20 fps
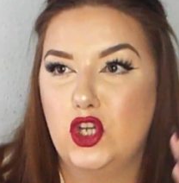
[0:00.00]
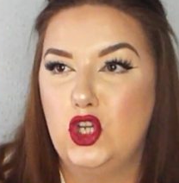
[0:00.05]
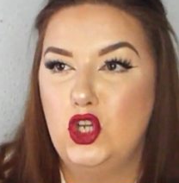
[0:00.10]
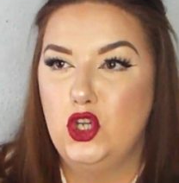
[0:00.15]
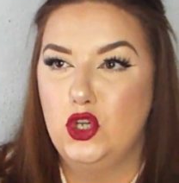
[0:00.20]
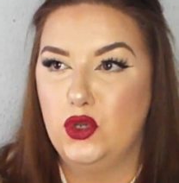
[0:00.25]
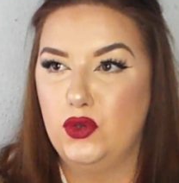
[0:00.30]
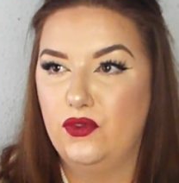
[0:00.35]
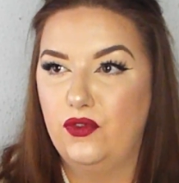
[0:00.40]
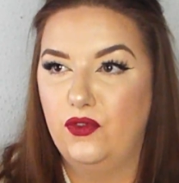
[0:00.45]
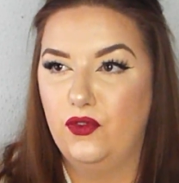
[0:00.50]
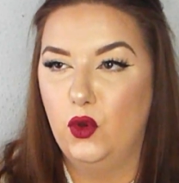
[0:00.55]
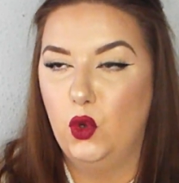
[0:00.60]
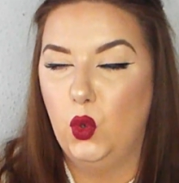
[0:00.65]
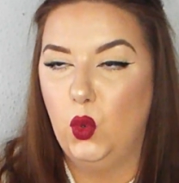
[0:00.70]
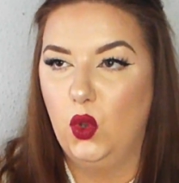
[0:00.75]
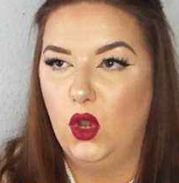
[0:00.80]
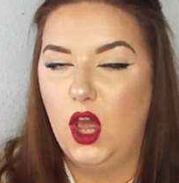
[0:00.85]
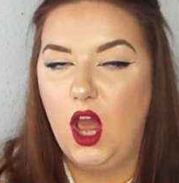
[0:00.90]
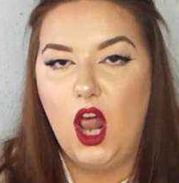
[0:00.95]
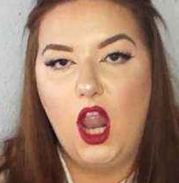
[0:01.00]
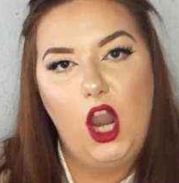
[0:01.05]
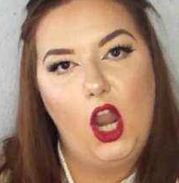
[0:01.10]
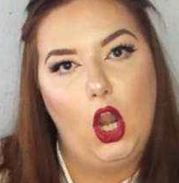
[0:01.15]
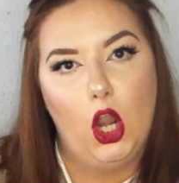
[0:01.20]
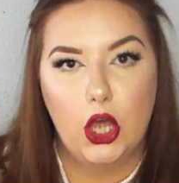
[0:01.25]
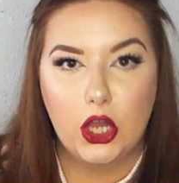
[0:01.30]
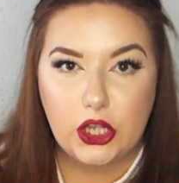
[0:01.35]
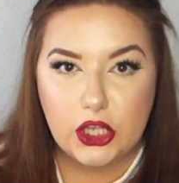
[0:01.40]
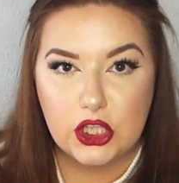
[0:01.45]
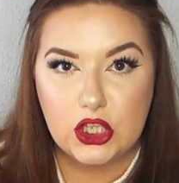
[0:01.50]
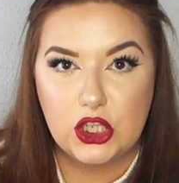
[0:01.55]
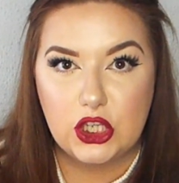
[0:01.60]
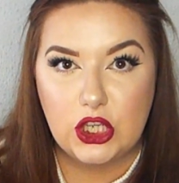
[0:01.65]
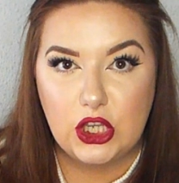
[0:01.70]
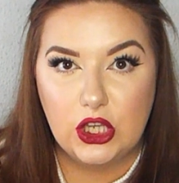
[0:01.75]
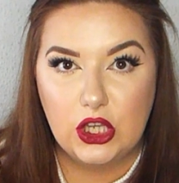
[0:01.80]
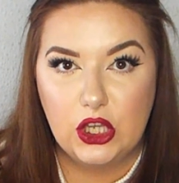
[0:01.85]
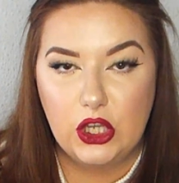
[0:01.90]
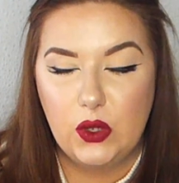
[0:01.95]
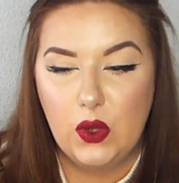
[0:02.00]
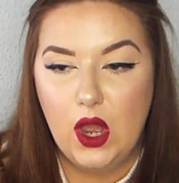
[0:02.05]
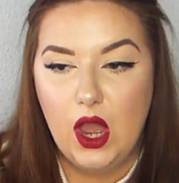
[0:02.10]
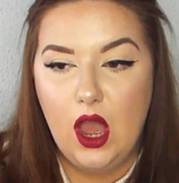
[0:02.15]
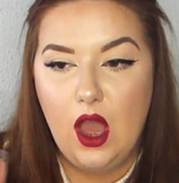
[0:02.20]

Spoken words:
youthful look to you.